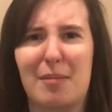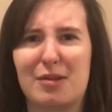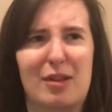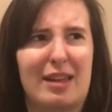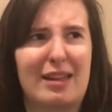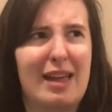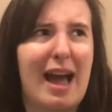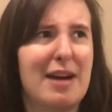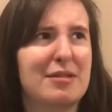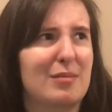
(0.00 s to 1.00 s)
So like
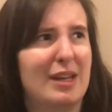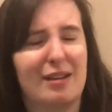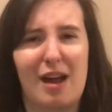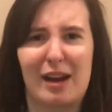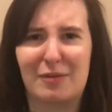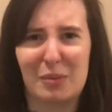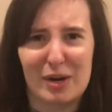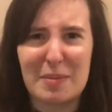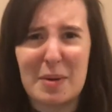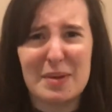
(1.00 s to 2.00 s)
cast me to not have to worry
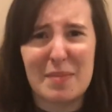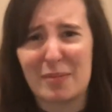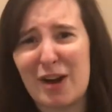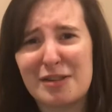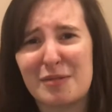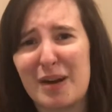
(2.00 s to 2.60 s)
about me memorizing